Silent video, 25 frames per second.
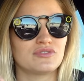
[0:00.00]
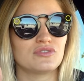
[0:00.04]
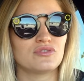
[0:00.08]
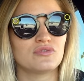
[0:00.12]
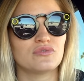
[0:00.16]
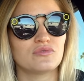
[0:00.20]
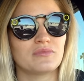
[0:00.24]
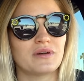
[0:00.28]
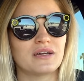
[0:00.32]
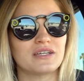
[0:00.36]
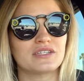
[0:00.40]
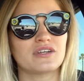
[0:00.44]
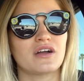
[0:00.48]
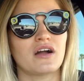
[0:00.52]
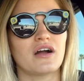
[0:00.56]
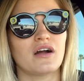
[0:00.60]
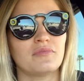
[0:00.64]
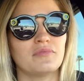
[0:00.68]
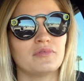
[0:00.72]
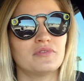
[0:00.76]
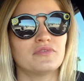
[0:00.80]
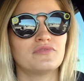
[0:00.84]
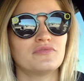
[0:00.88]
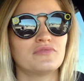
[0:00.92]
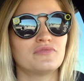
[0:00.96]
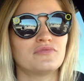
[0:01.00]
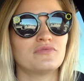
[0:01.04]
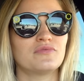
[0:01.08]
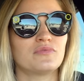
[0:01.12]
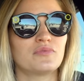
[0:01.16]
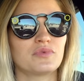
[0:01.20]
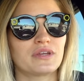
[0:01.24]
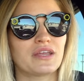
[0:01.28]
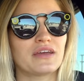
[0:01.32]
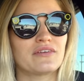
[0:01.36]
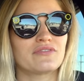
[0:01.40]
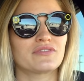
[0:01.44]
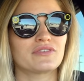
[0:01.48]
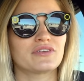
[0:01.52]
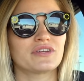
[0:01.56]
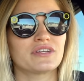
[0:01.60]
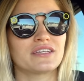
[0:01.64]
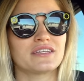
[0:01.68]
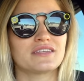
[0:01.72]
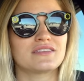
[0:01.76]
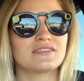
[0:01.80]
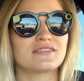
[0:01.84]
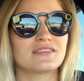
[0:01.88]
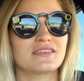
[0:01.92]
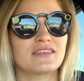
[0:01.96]
do my job of whatever
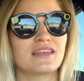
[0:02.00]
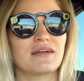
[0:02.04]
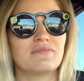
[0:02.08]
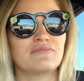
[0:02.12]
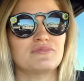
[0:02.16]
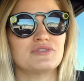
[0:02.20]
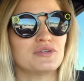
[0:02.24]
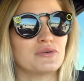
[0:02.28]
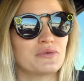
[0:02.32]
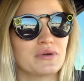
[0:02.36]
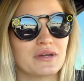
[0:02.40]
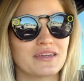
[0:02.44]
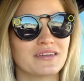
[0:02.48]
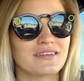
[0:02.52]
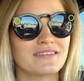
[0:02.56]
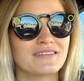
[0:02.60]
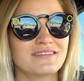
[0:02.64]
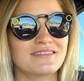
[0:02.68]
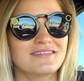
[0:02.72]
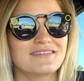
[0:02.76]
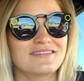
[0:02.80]
it is that I'm doing.